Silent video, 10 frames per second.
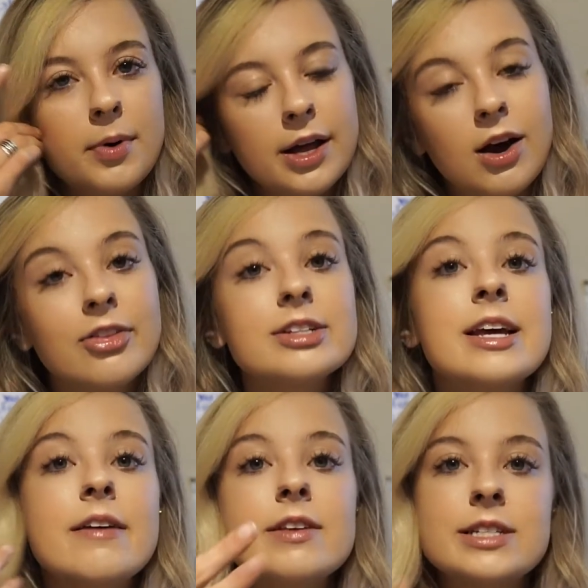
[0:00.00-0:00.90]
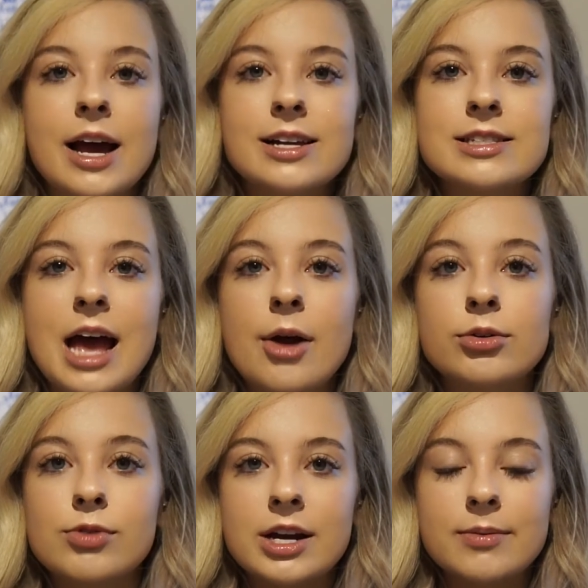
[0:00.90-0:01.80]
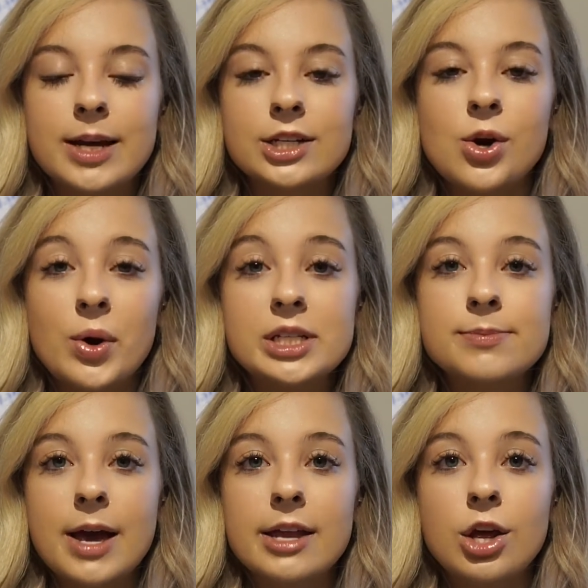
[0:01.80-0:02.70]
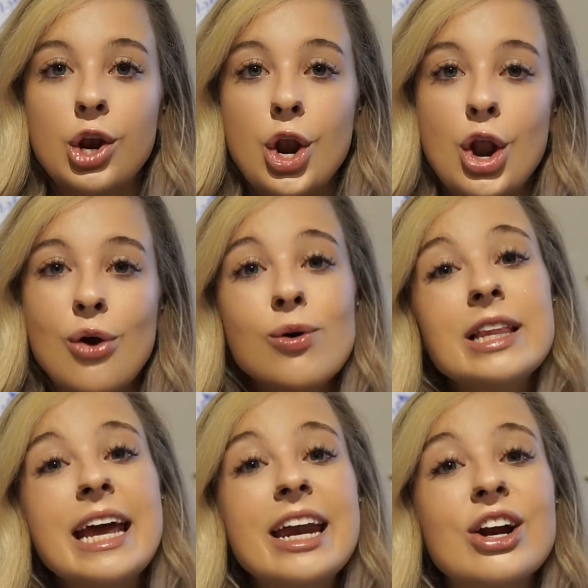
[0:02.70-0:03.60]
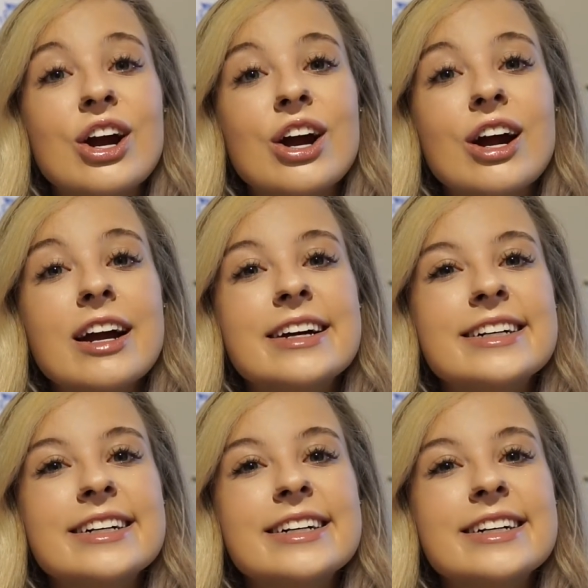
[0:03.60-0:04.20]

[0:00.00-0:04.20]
But on the day of the test, I would recommend going to bed no later.